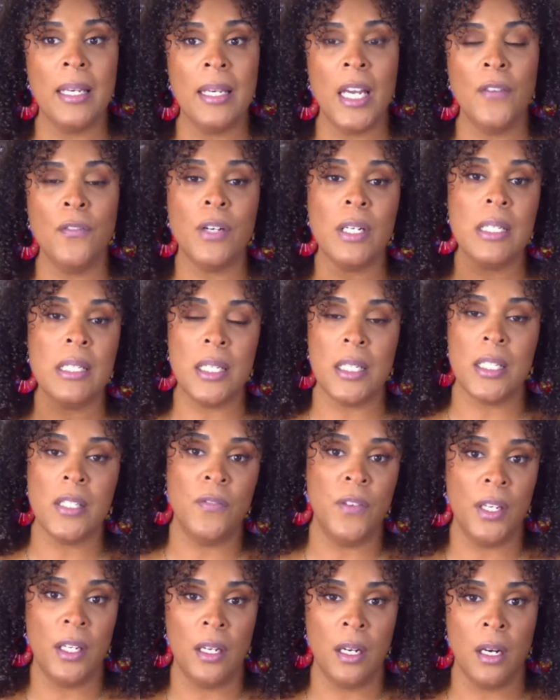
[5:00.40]
and gave her a
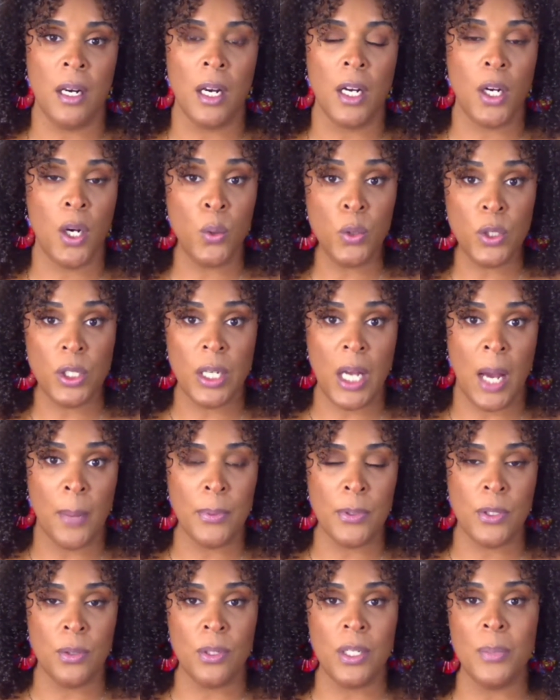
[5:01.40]
six-figure coaching
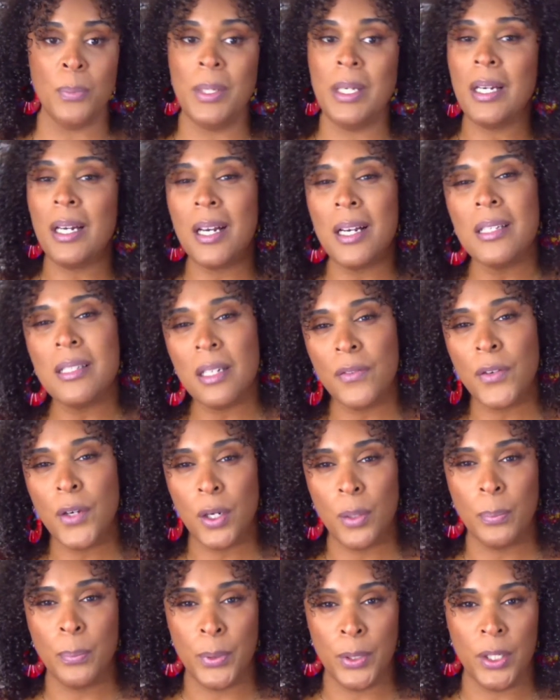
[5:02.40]
opportunity because of
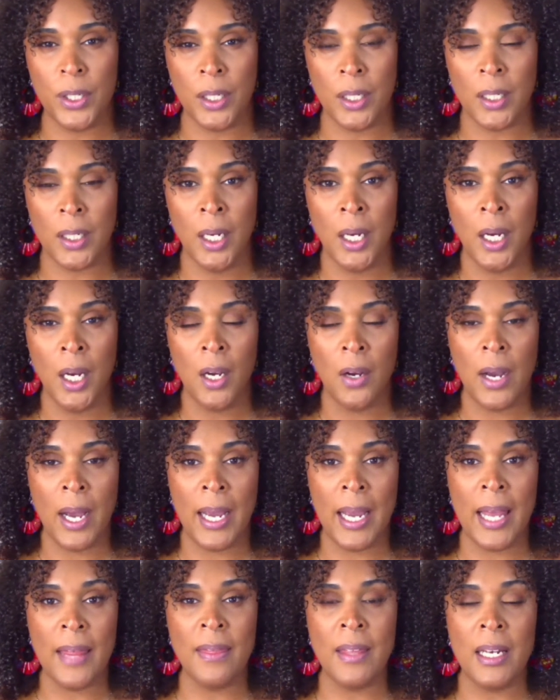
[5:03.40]
her book,
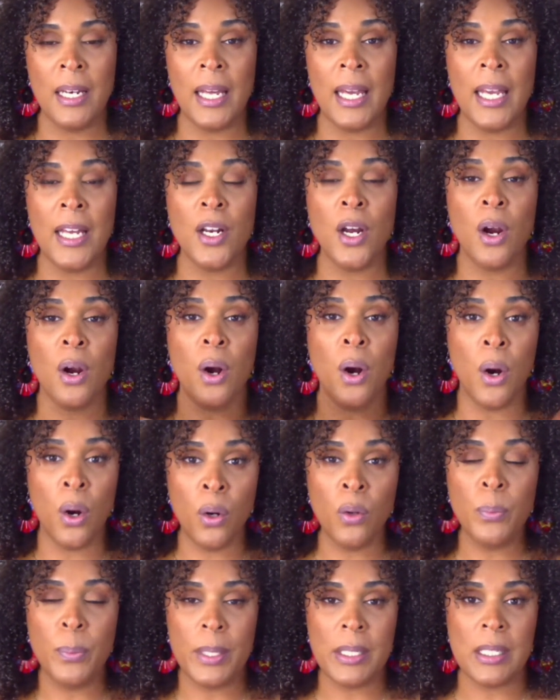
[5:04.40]
right? And then in her
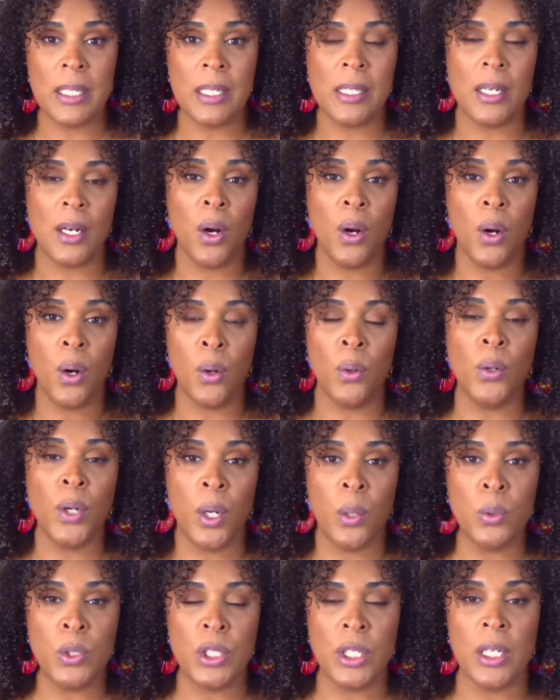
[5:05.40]
own business and her own
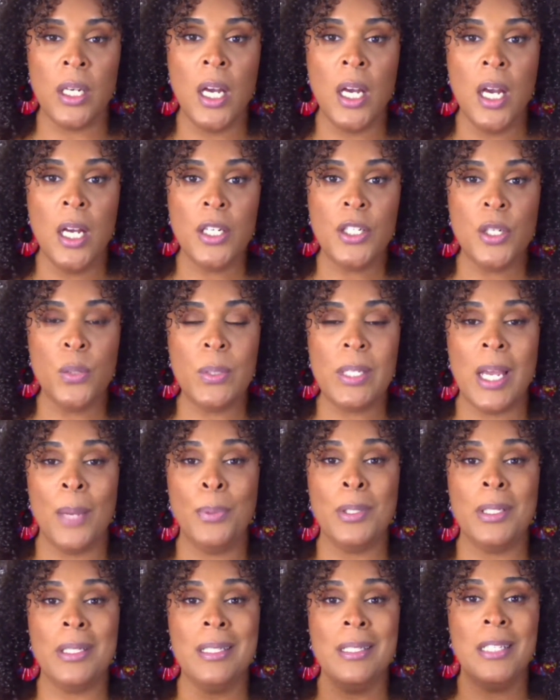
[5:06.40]
coaching, she was
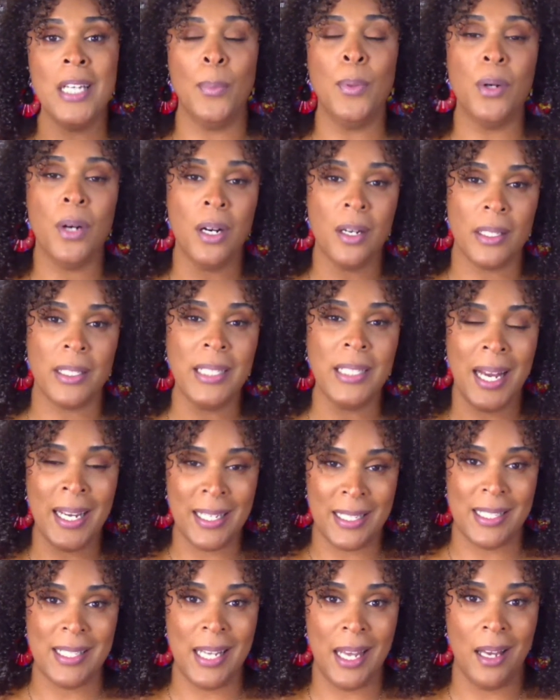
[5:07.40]
able to double her
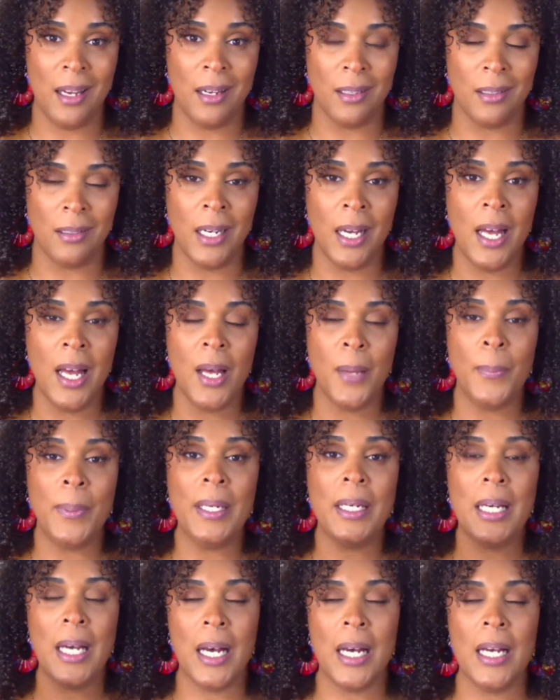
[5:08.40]
clientele
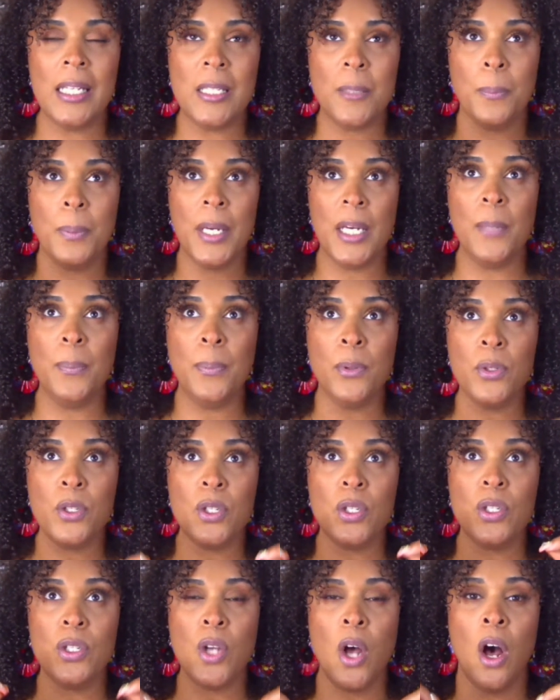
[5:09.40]
because people
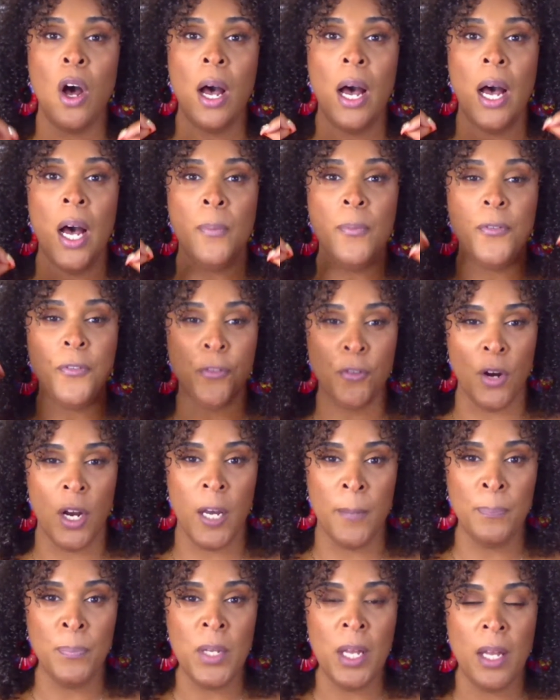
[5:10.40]
saw up
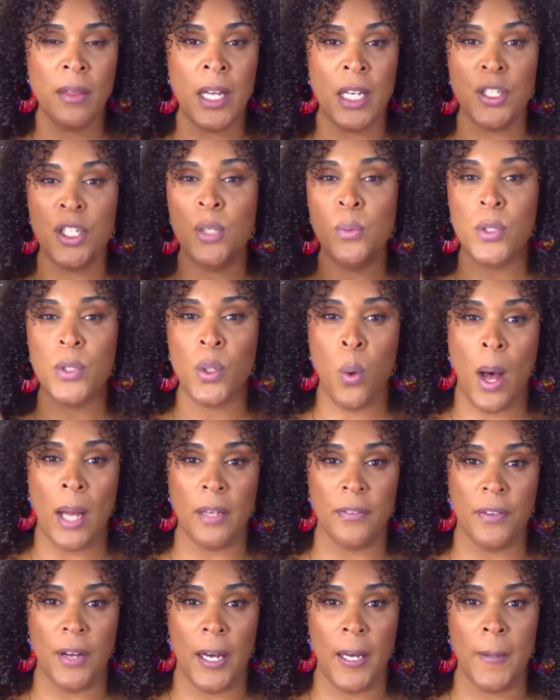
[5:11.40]
front that she was
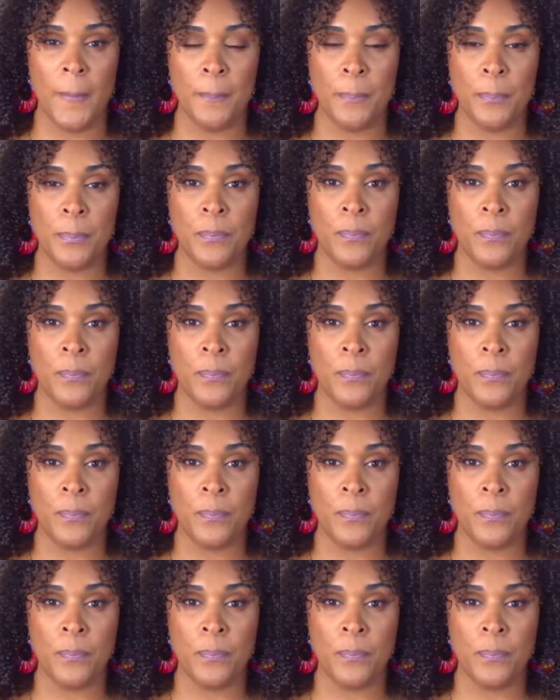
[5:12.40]
qualified,